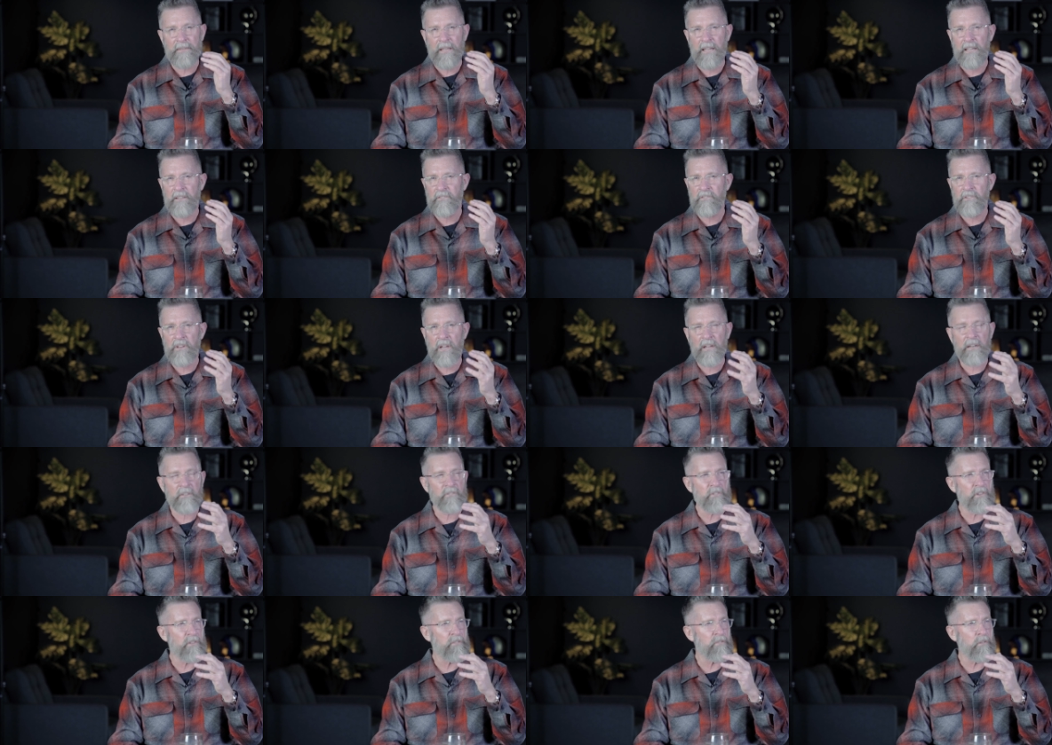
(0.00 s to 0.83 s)
it's
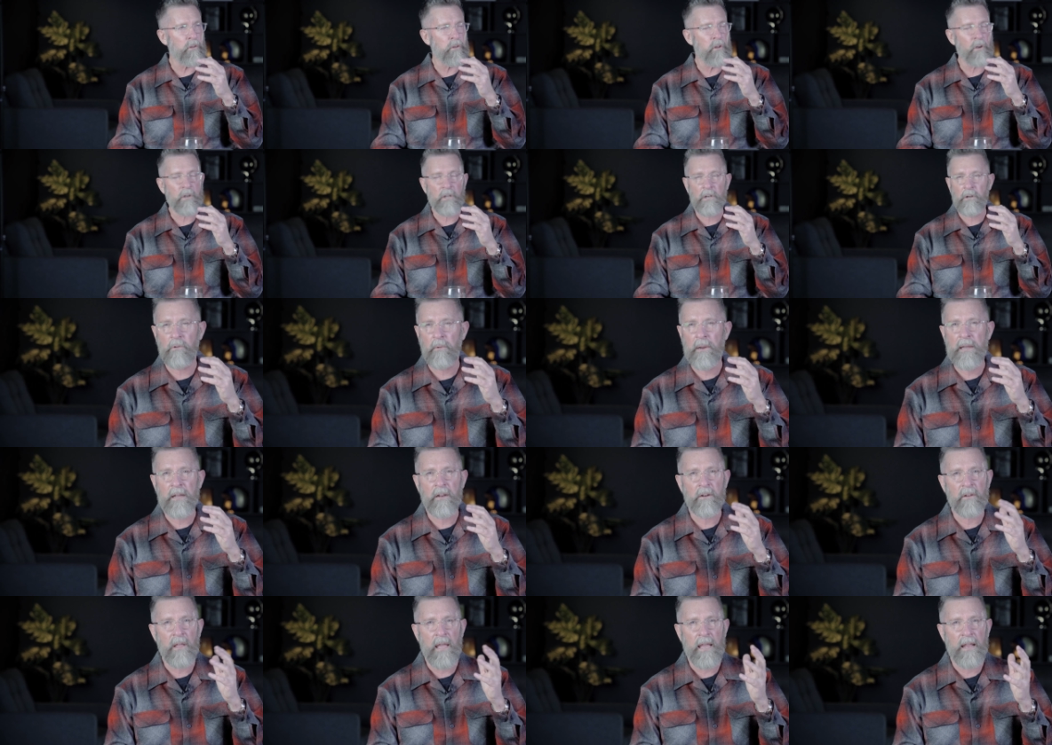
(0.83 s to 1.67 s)
not just looking
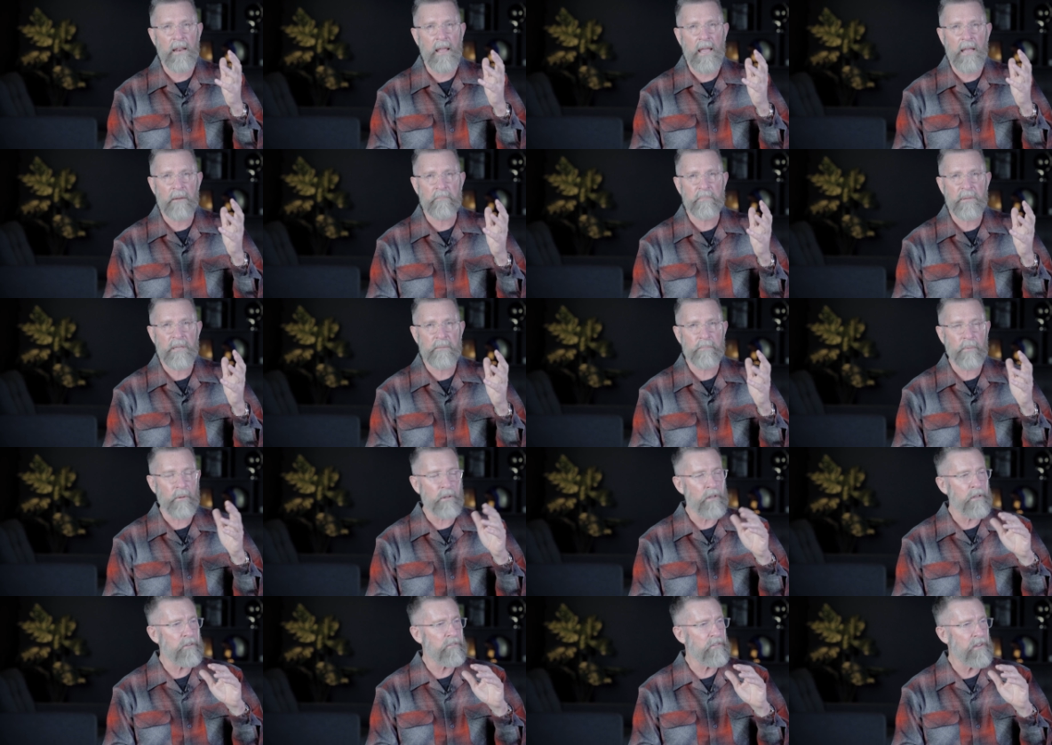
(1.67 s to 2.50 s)
around at, at
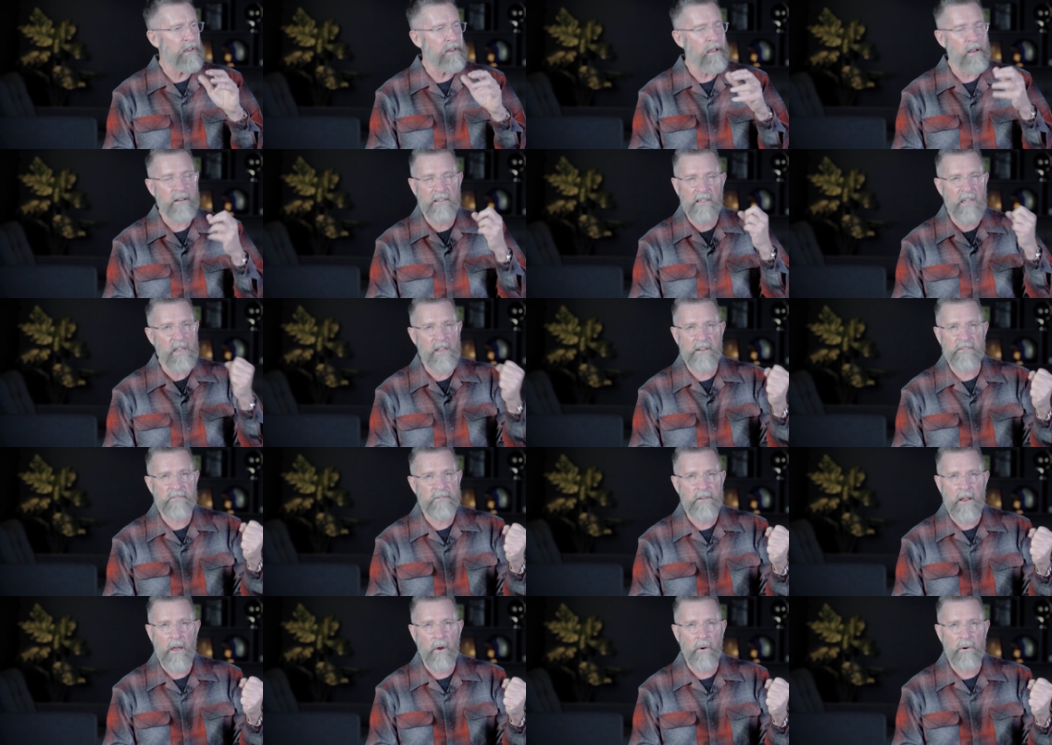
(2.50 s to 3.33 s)
people and saying, hey,
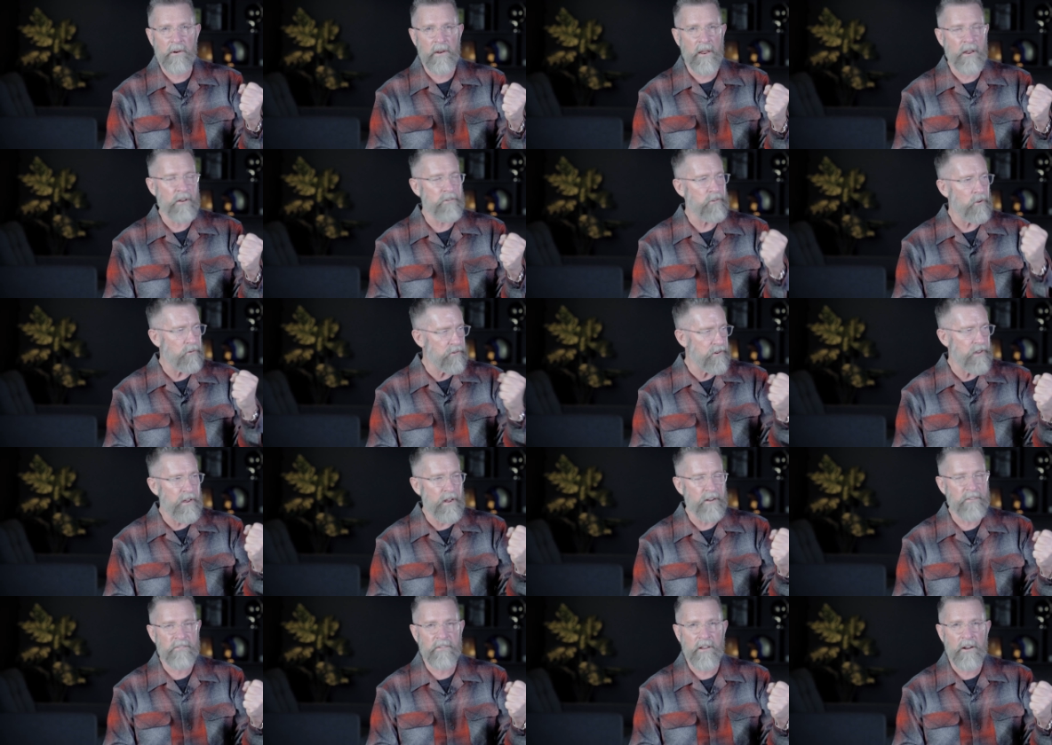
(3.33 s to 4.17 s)
kids nowadays, those
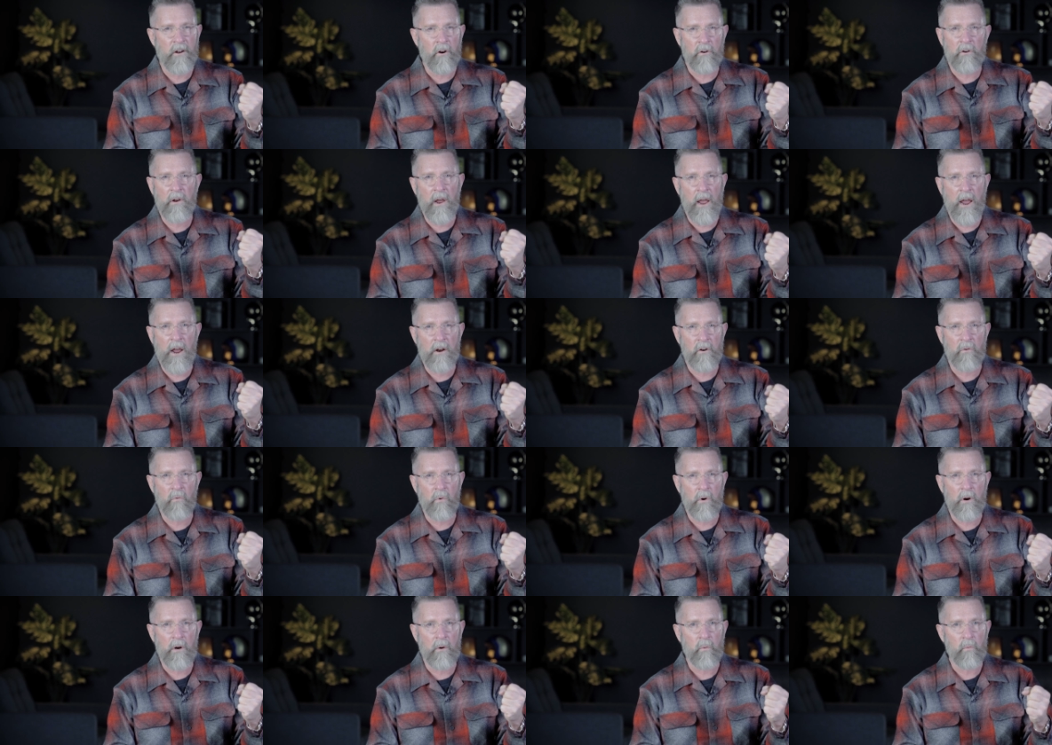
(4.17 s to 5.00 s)
kids, they don't know how to
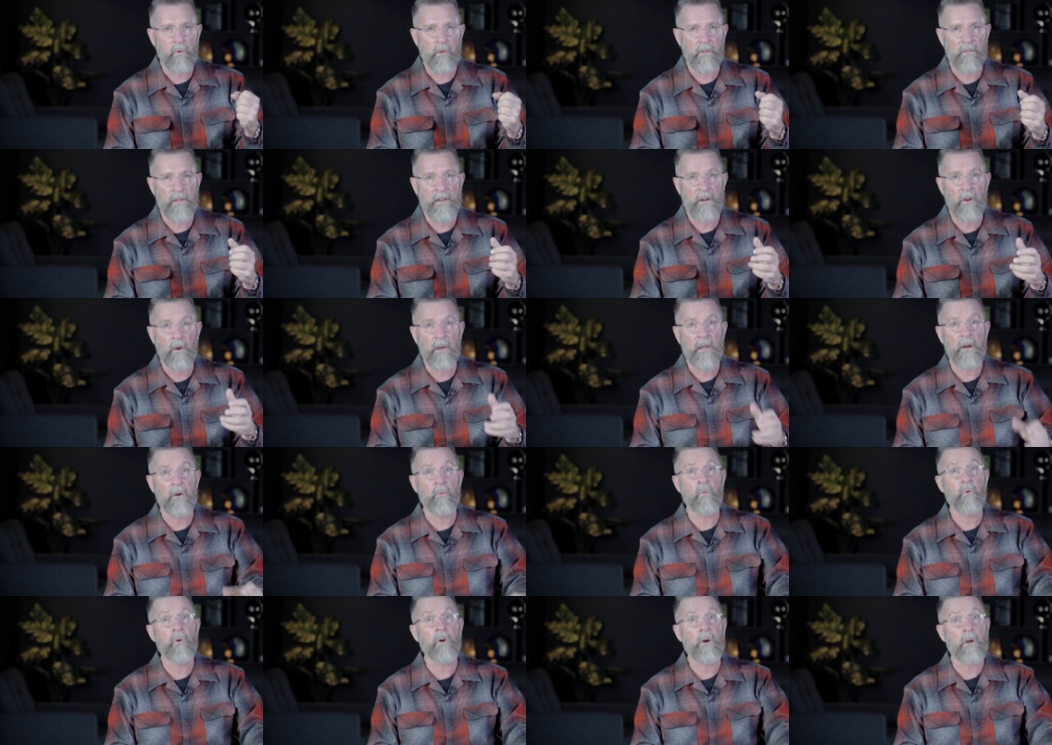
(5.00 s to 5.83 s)
work. Well, they know how
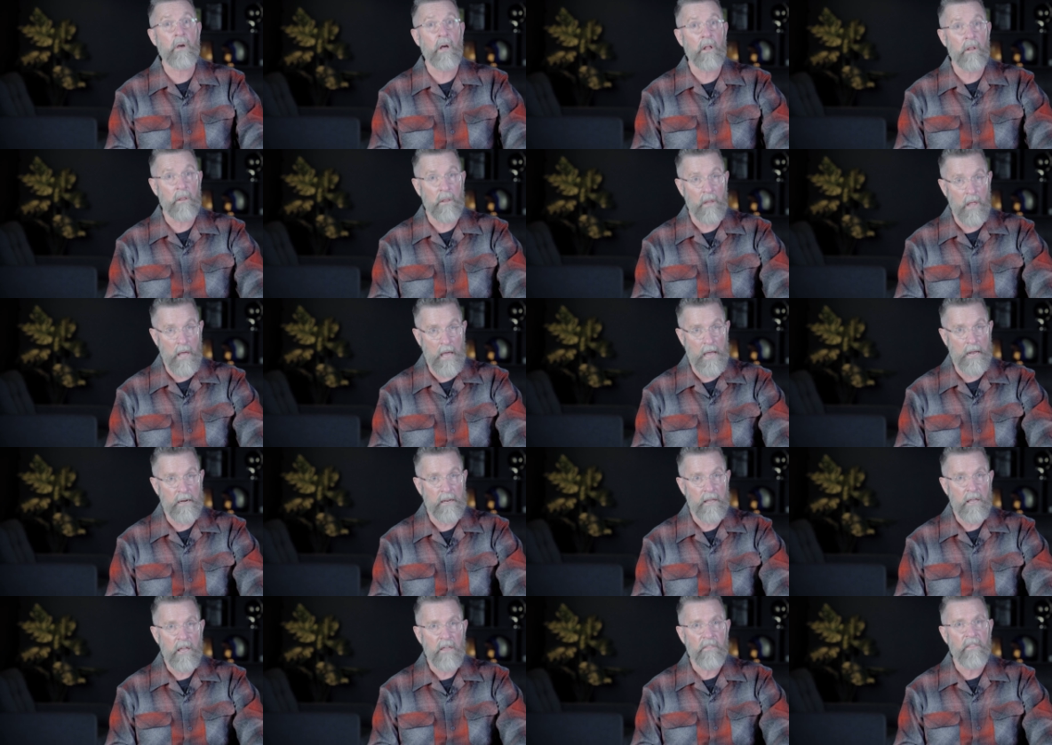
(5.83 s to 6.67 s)
to work a
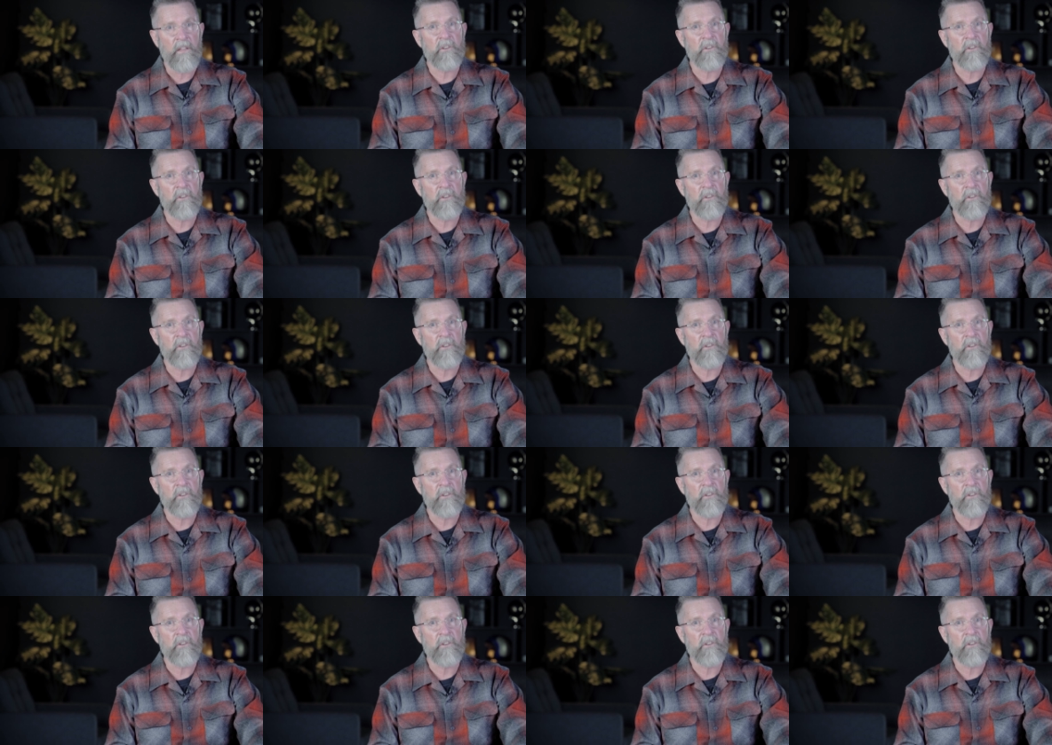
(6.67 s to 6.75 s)
lot.